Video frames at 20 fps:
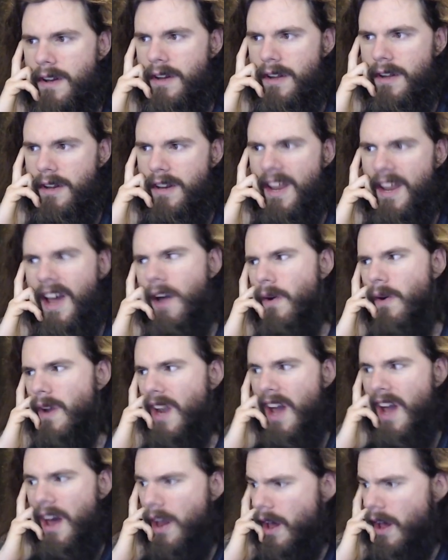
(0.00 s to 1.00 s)
Now,
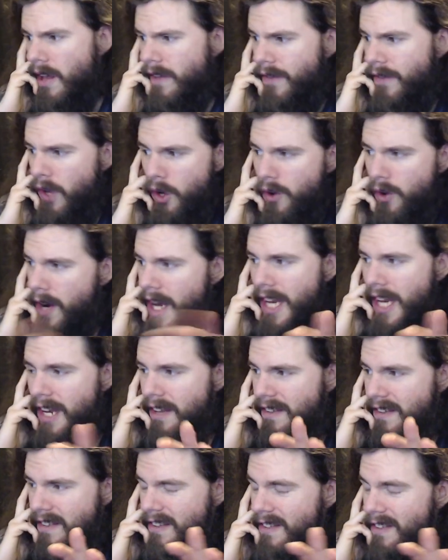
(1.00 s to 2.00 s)
not all of Ukraine
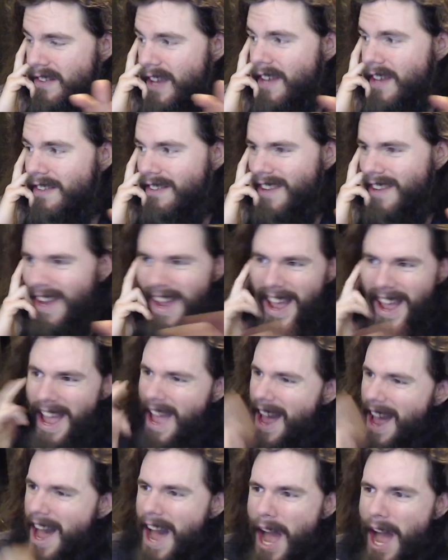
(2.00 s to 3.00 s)
is disgusting.
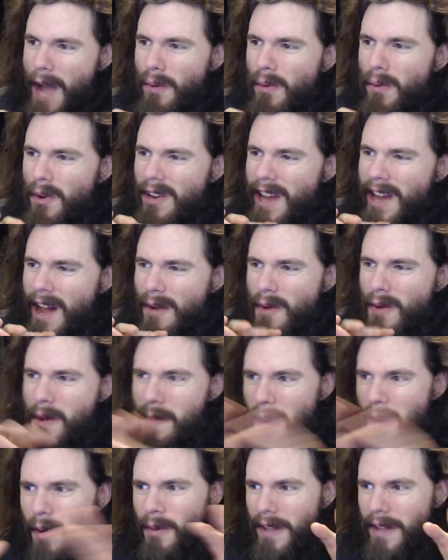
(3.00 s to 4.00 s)
I would not
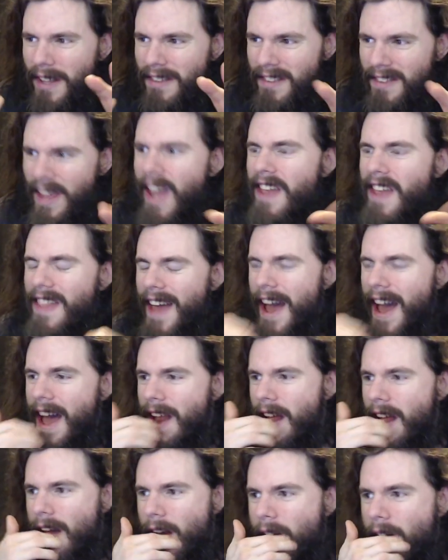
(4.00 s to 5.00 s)
remotely say that.
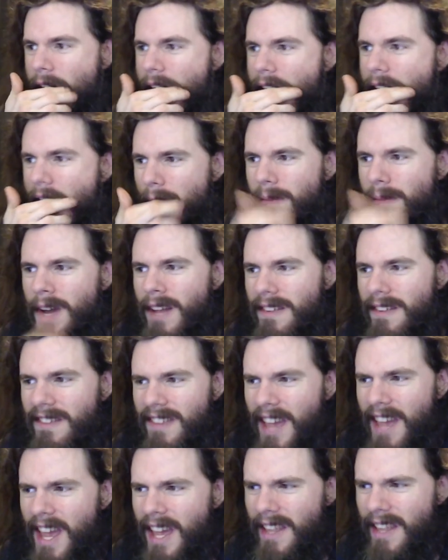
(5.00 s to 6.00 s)
I'm not
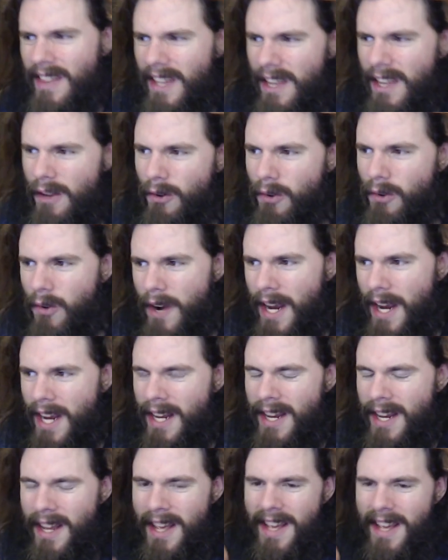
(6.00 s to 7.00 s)
saying that
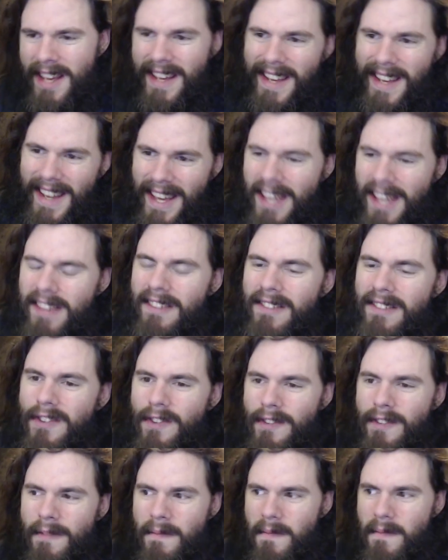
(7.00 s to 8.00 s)
Ukraine
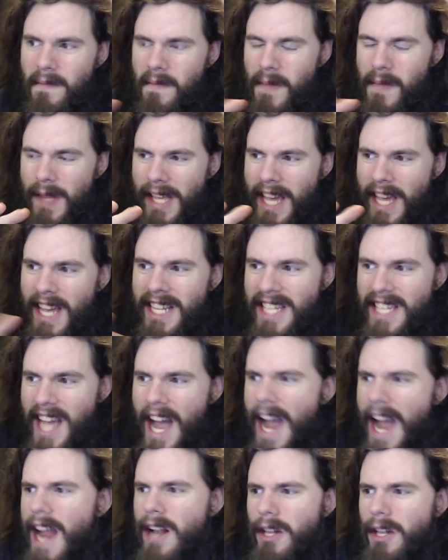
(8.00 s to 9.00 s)
is
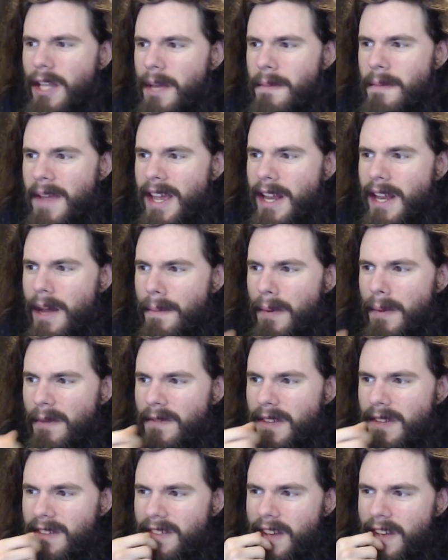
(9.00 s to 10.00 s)
entirely made up of
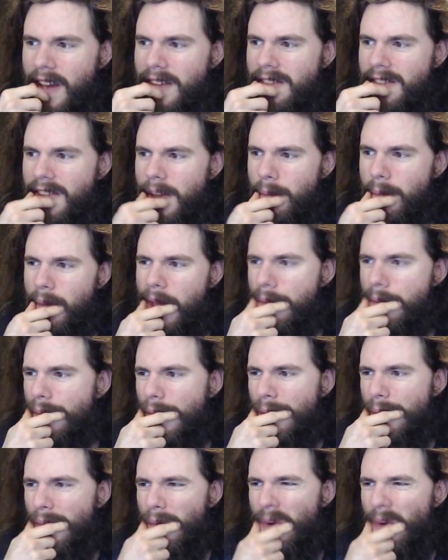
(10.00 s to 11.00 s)
disgusting
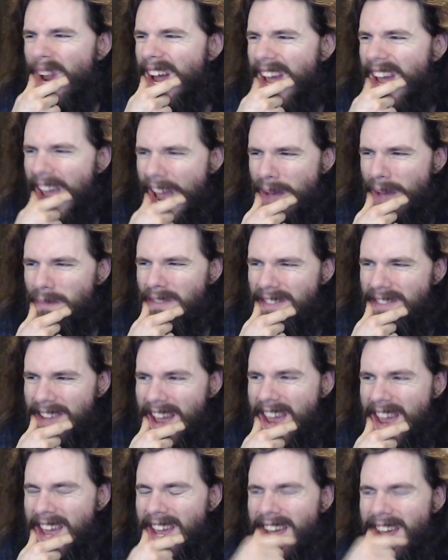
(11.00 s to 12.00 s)
people, but what I am
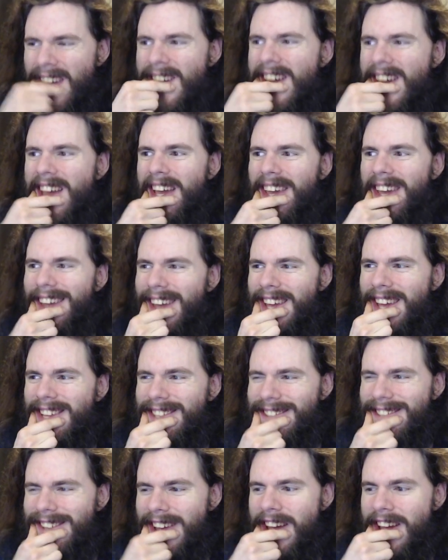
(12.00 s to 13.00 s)
saying
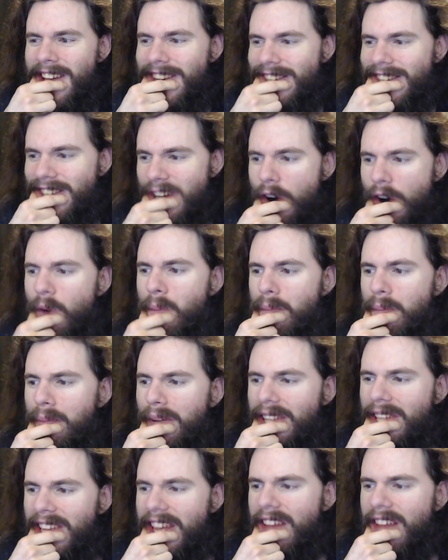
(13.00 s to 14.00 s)
is don't
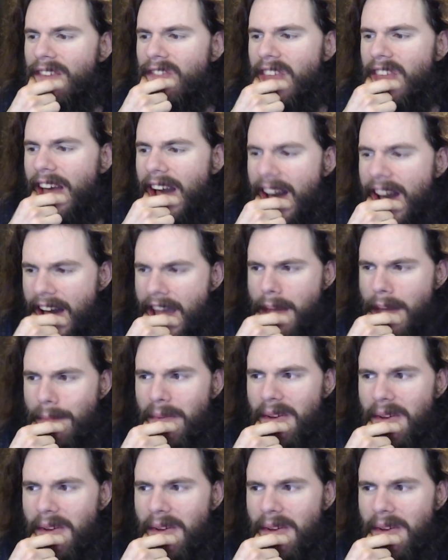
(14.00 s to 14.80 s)
believe the hype.